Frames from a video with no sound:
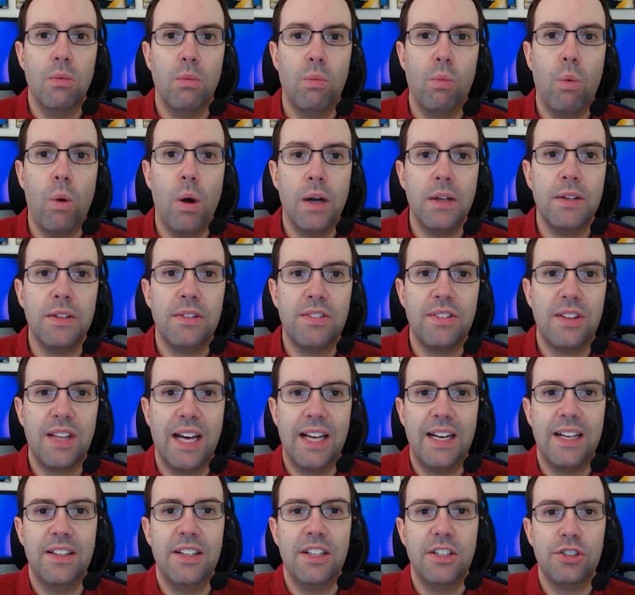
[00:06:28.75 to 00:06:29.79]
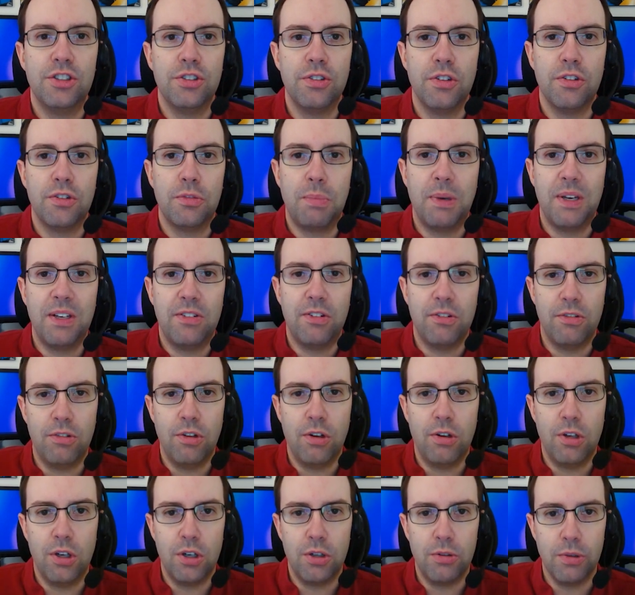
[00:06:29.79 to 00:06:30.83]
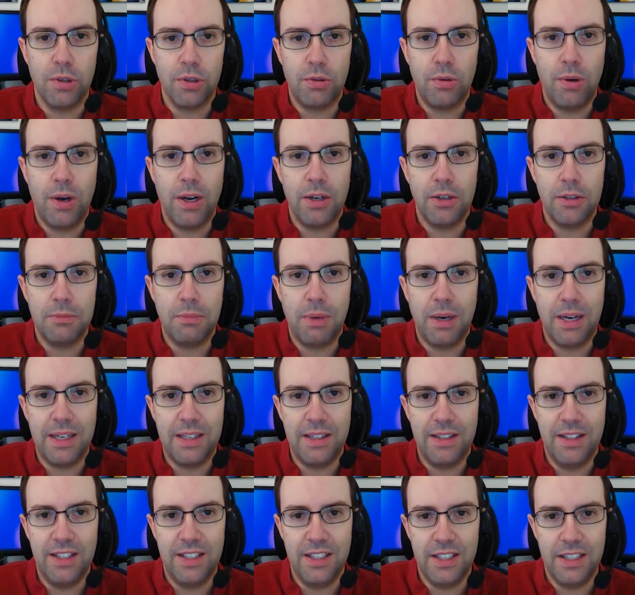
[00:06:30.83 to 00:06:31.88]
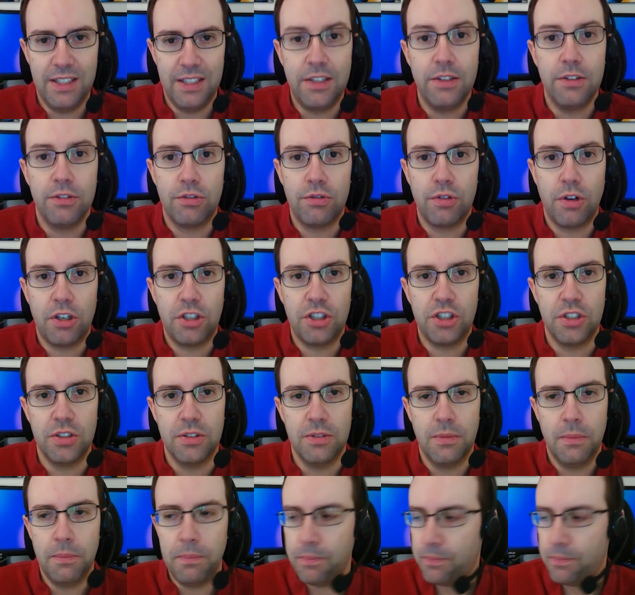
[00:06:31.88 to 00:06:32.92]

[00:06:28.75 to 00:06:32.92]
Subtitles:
once that additional space is no longer required by the construction.